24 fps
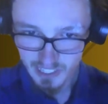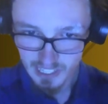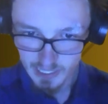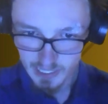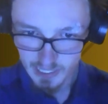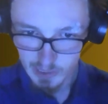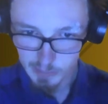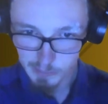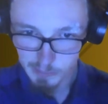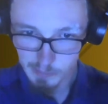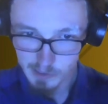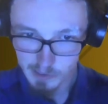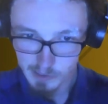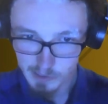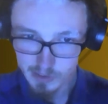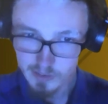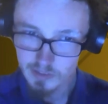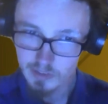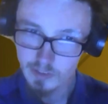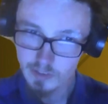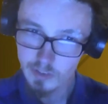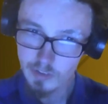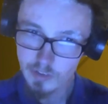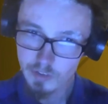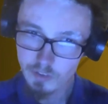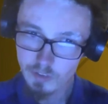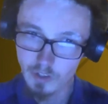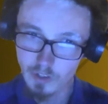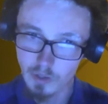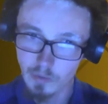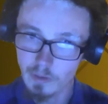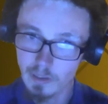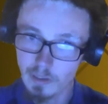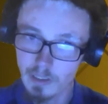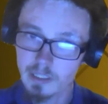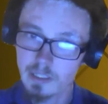Um,
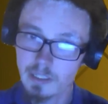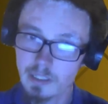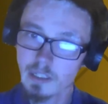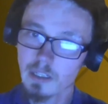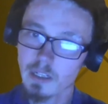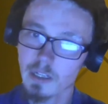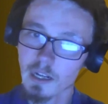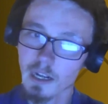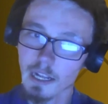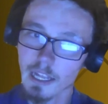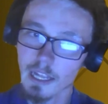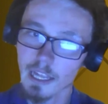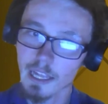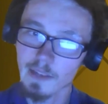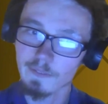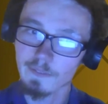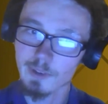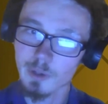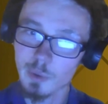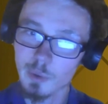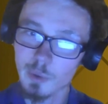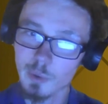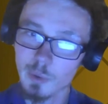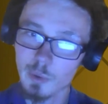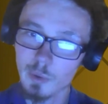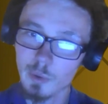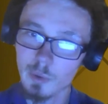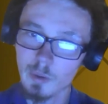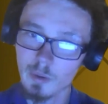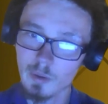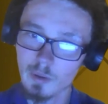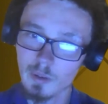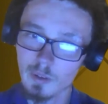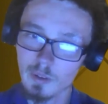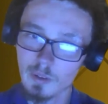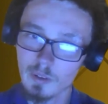so if
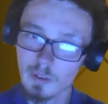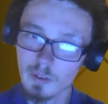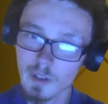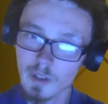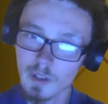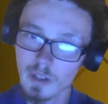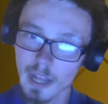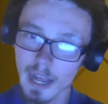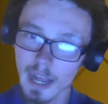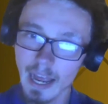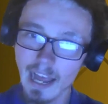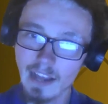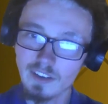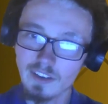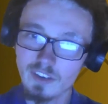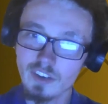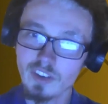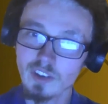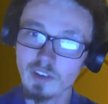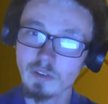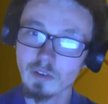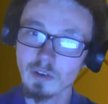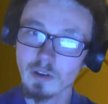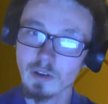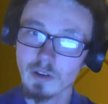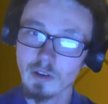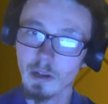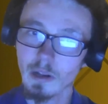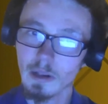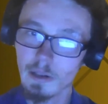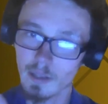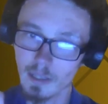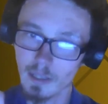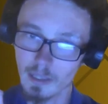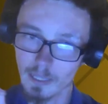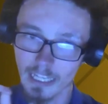you had to
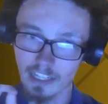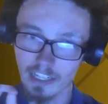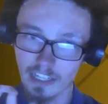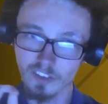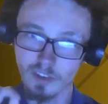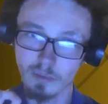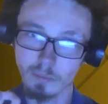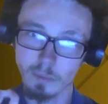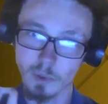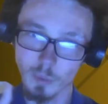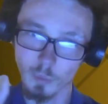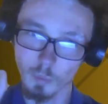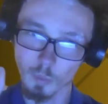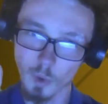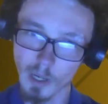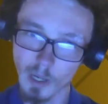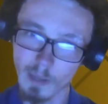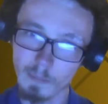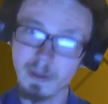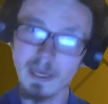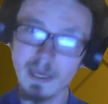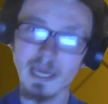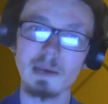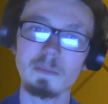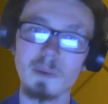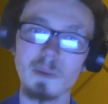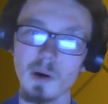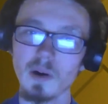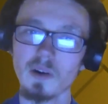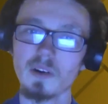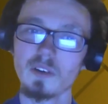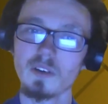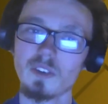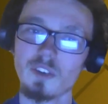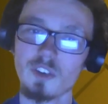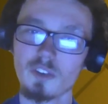link someone one
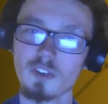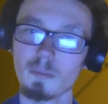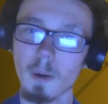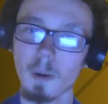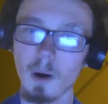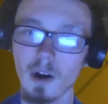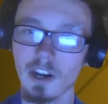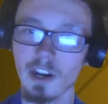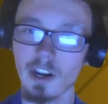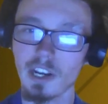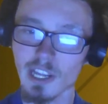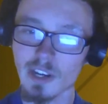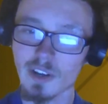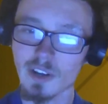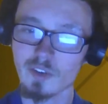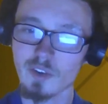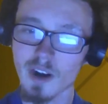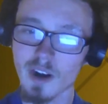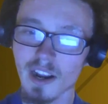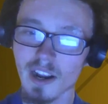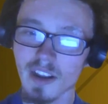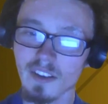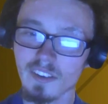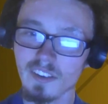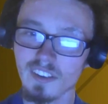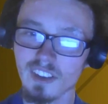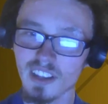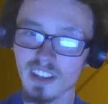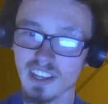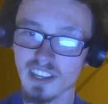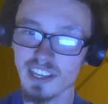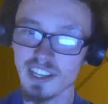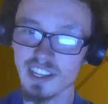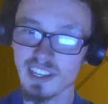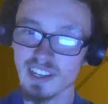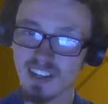paper to spark an interest
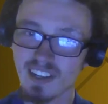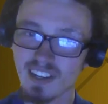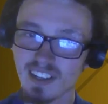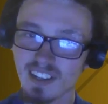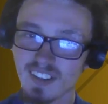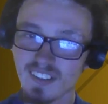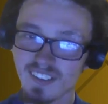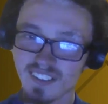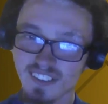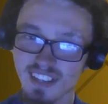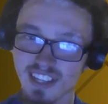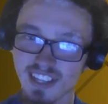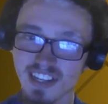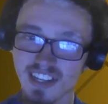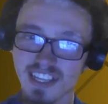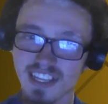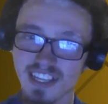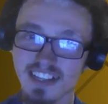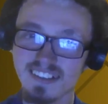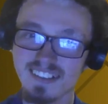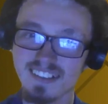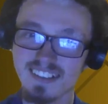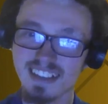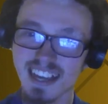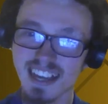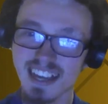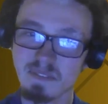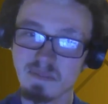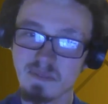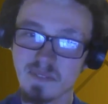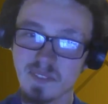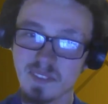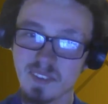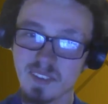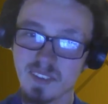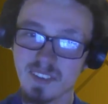in skin
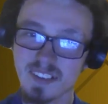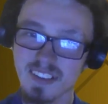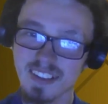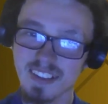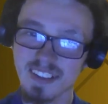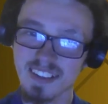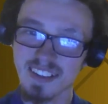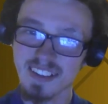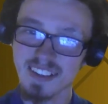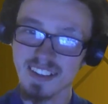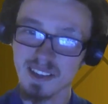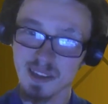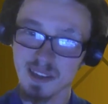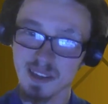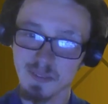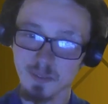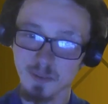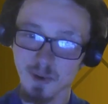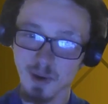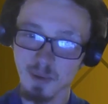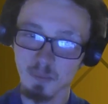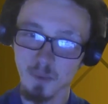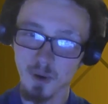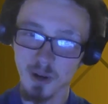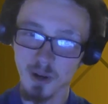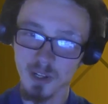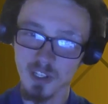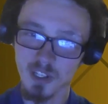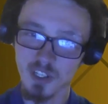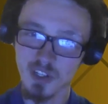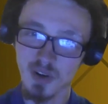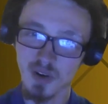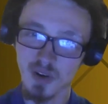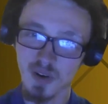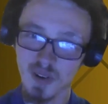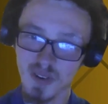ECMs, if you had one
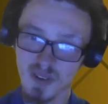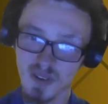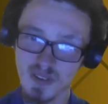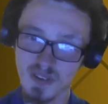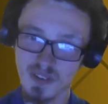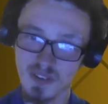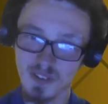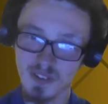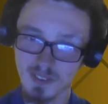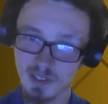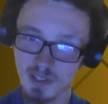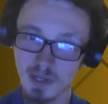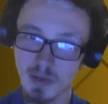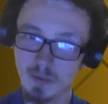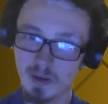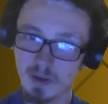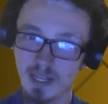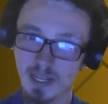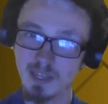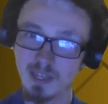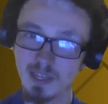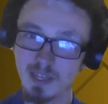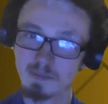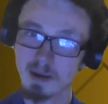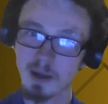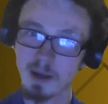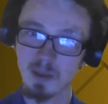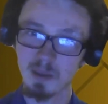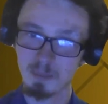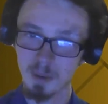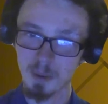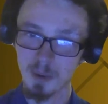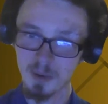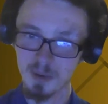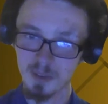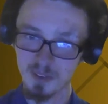shot, didn't know anything about
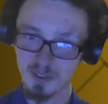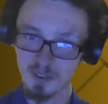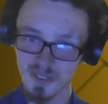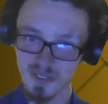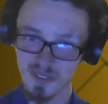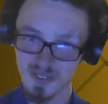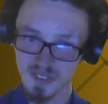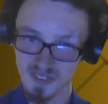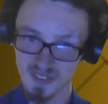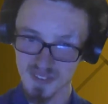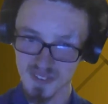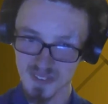the person,